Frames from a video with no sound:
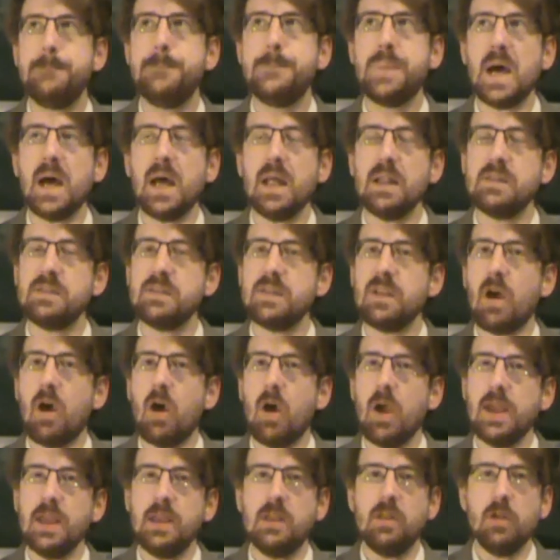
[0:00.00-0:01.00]
but
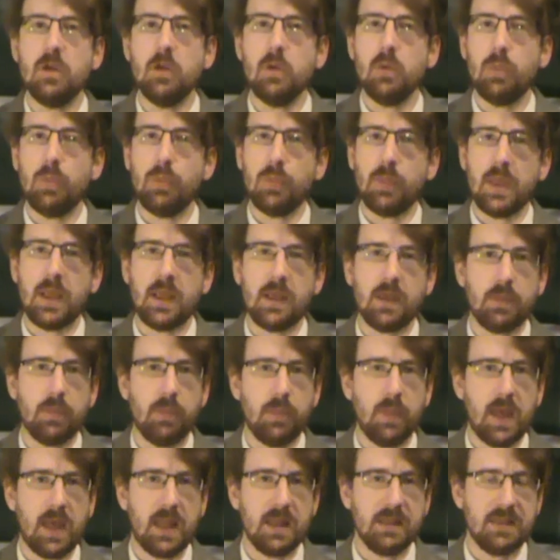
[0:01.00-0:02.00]
I do think
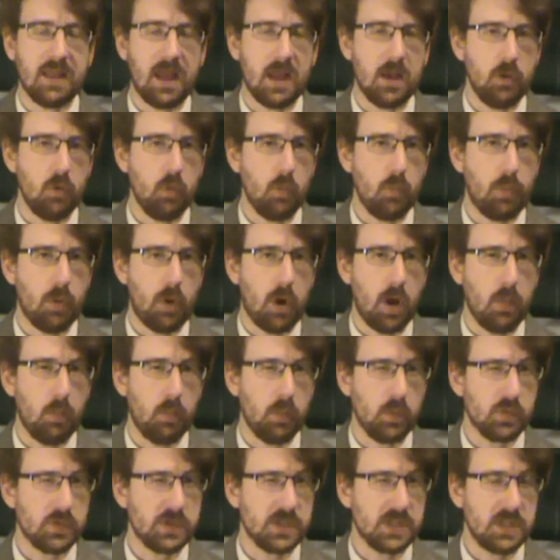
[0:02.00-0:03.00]
that Daniel
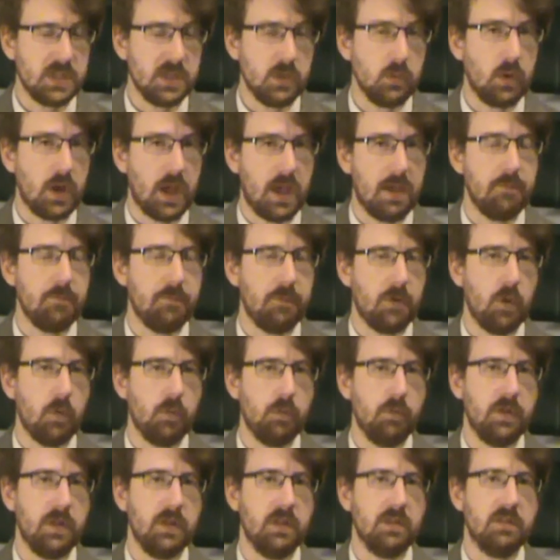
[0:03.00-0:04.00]
Bryan will still get
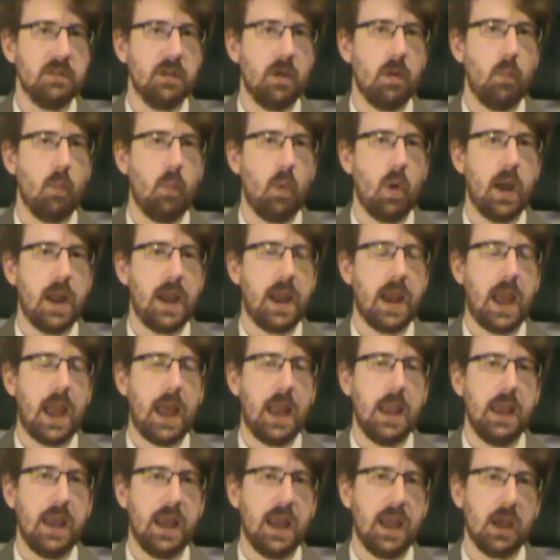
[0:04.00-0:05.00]
involved in some way,
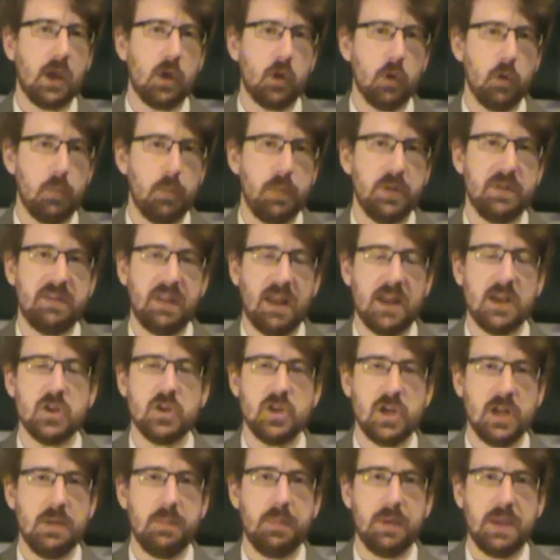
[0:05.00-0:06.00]
and it could
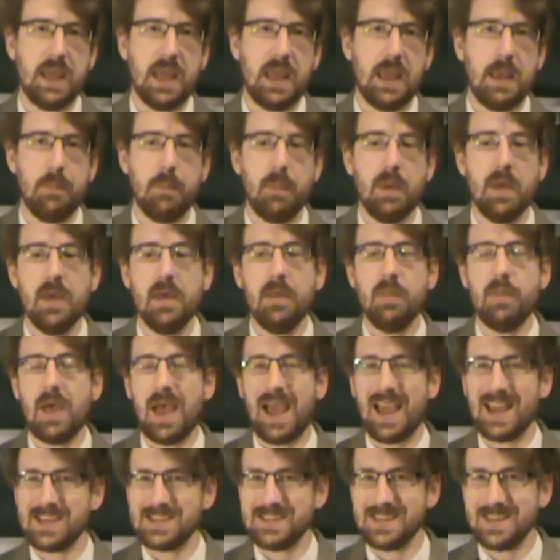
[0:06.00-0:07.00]
potentially be him
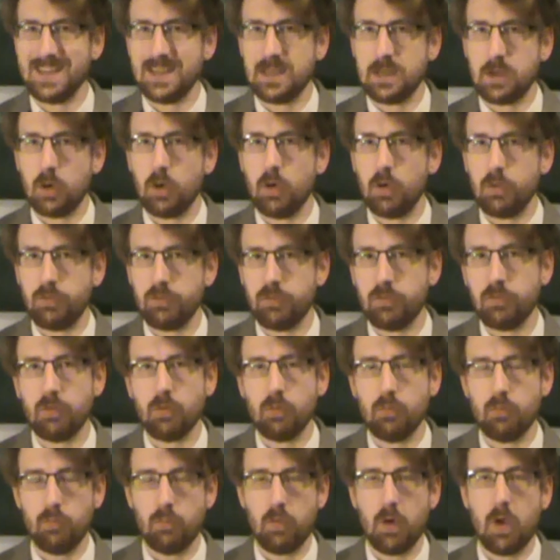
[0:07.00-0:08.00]
that actually costs
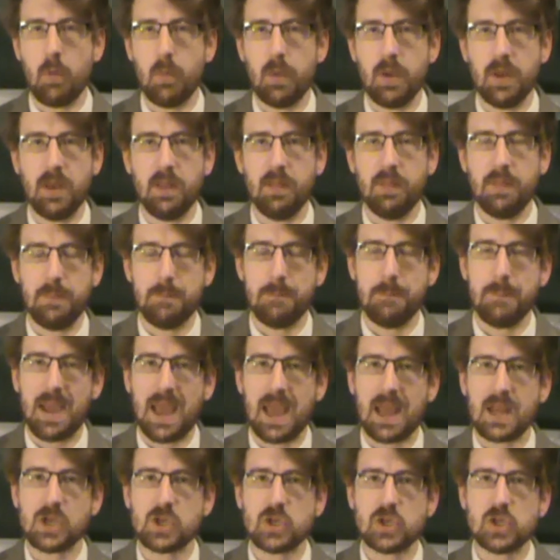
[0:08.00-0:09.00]
Rowan the
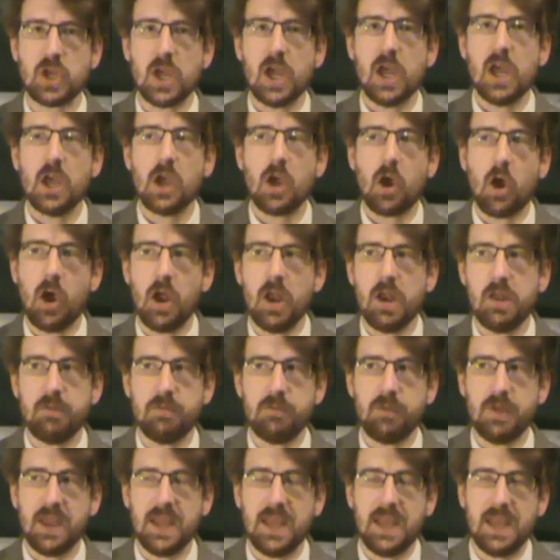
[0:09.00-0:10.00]
match, kind
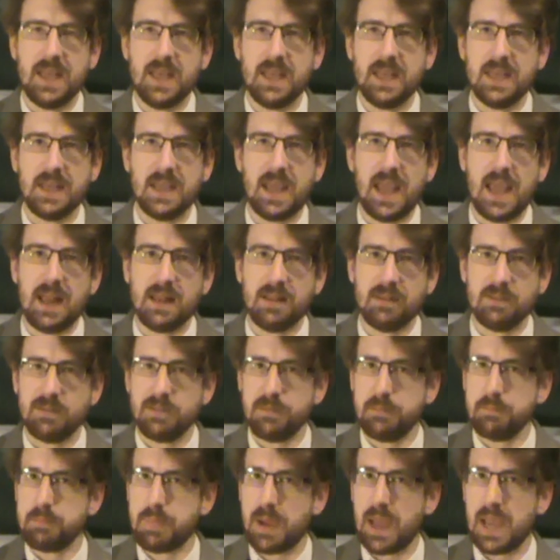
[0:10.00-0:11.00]
of in getting
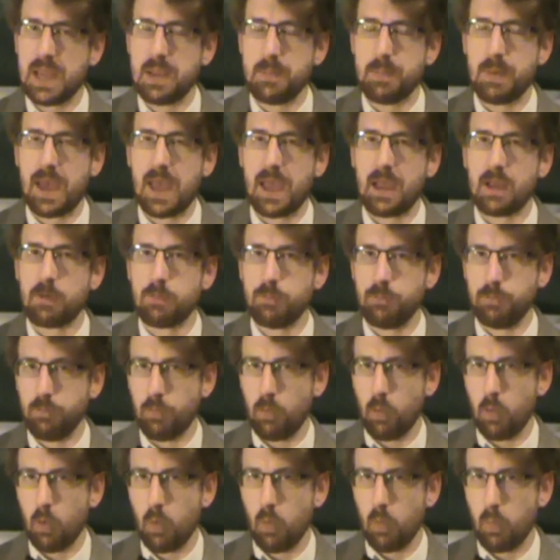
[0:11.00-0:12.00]
some payback
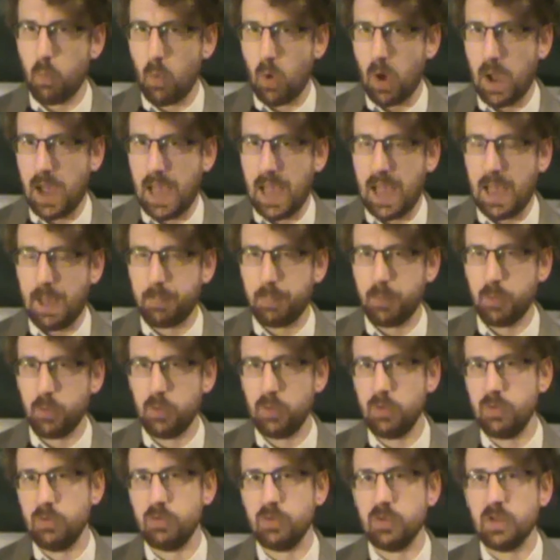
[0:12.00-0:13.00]
for what
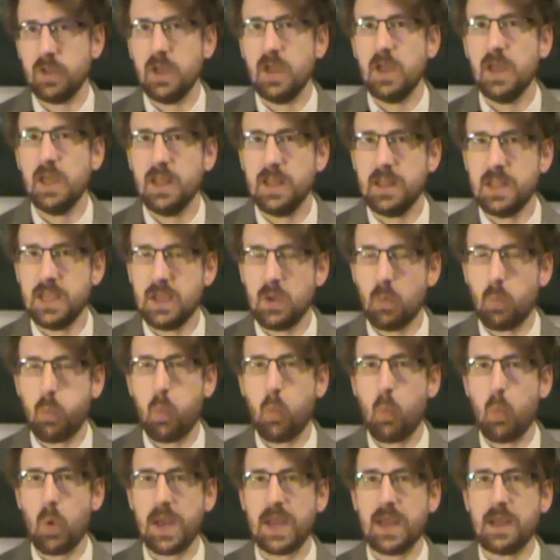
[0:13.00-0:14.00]
happened the
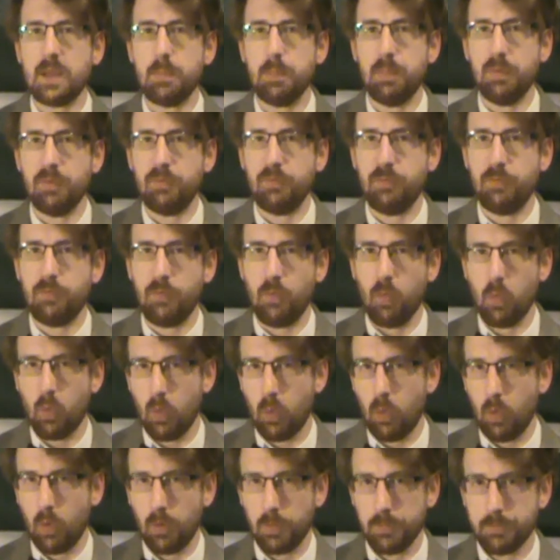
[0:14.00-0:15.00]
week
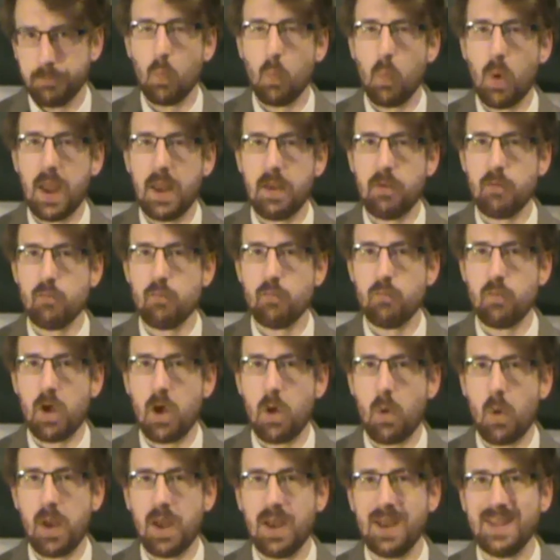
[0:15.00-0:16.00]
before when
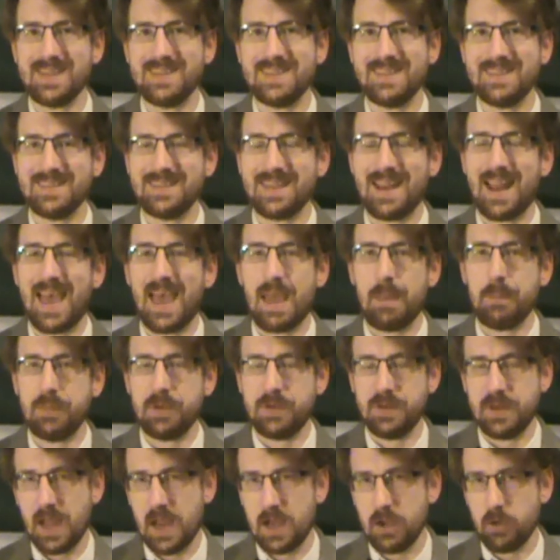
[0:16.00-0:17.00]
Rowan
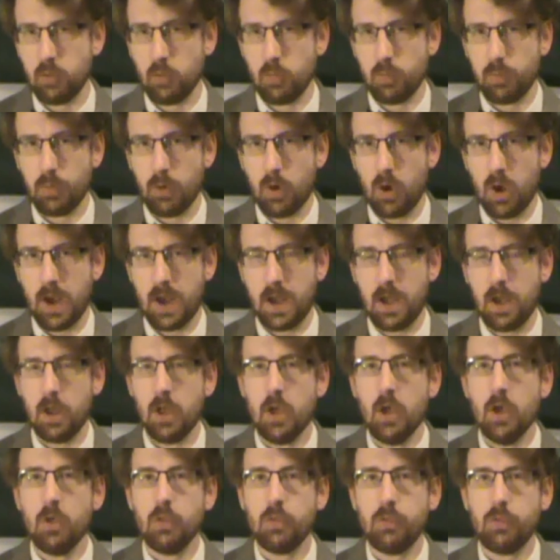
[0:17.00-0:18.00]
slammed Daniel Bryan
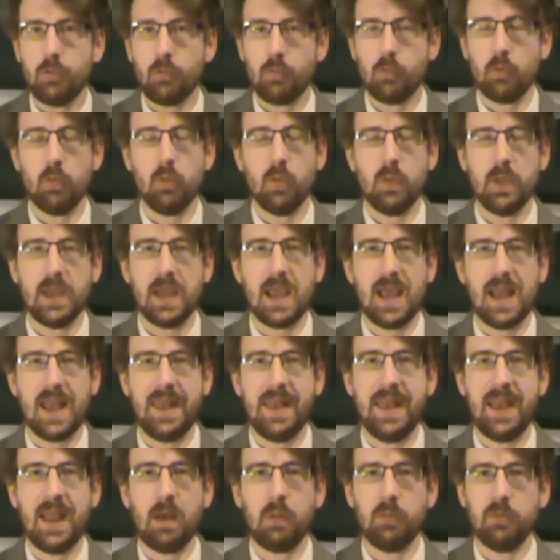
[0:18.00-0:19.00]
through the
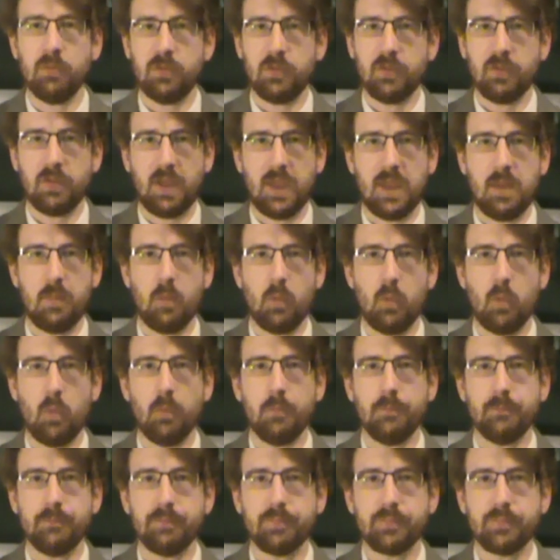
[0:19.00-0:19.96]
announce table.